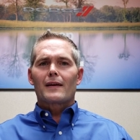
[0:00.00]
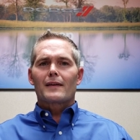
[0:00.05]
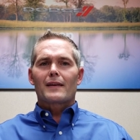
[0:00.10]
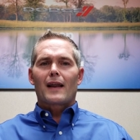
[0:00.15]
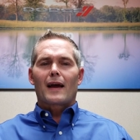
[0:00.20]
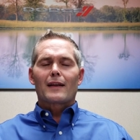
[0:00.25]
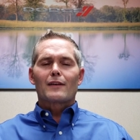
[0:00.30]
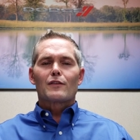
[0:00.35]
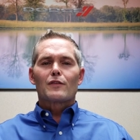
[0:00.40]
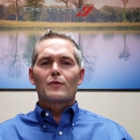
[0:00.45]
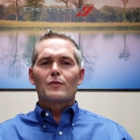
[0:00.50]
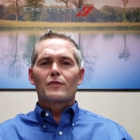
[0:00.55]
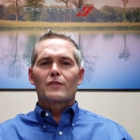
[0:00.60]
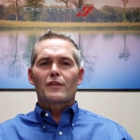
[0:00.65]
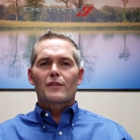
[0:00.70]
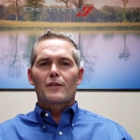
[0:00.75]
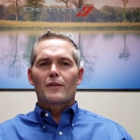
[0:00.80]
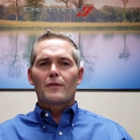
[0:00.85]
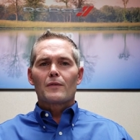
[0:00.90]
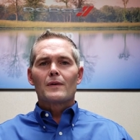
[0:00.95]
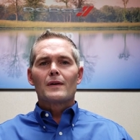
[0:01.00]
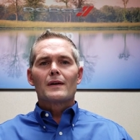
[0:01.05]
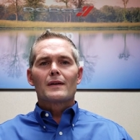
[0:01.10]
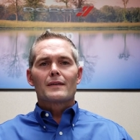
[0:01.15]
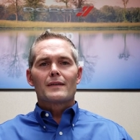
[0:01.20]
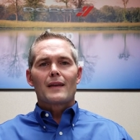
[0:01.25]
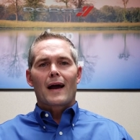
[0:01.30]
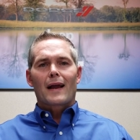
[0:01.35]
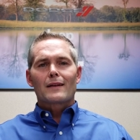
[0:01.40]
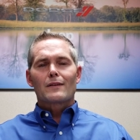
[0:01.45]
at
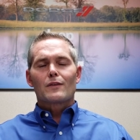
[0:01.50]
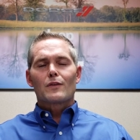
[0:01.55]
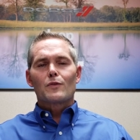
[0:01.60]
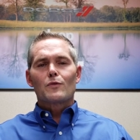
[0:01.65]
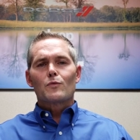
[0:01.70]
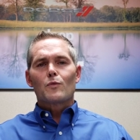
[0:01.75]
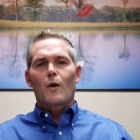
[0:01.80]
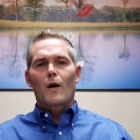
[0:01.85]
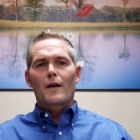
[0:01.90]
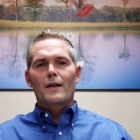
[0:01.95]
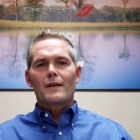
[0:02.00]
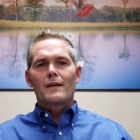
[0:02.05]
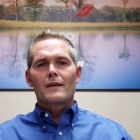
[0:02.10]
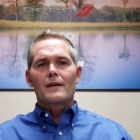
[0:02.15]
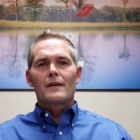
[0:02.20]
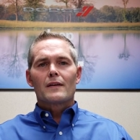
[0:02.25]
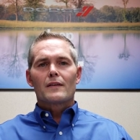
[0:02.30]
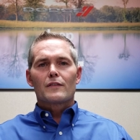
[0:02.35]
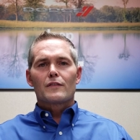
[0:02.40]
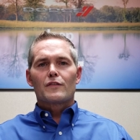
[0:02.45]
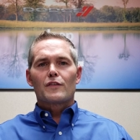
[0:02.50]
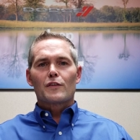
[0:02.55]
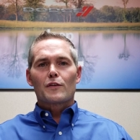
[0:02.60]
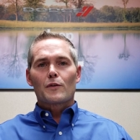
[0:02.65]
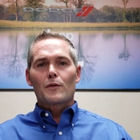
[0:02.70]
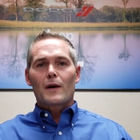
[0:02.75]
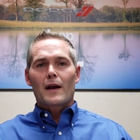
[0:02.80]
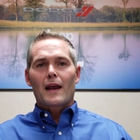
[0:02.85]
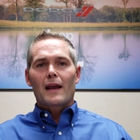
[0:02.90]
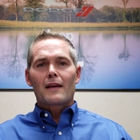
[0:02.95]

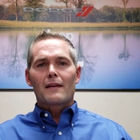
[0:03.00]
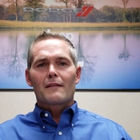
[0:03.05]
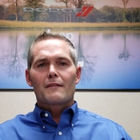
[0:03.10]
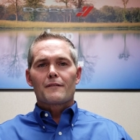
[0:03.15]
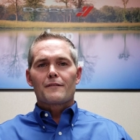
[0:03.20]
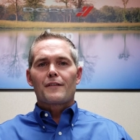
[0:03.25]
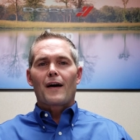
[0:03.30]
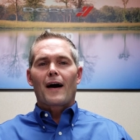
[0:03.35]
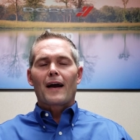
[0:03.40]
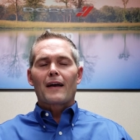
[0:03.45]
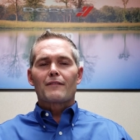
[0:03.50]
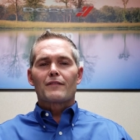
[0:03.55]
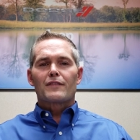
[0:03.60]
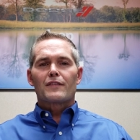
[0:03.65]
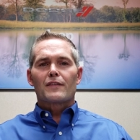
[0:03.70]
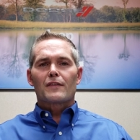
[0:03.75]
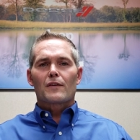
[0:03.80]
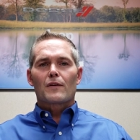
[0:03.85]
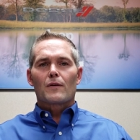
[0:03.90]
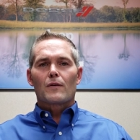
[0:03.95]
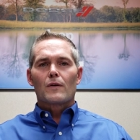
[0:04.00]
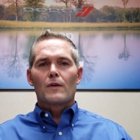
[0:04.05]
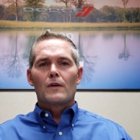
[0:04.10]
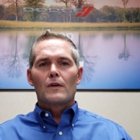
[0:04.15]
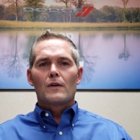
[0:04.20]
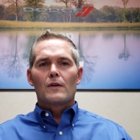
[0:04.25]
920-921-0850.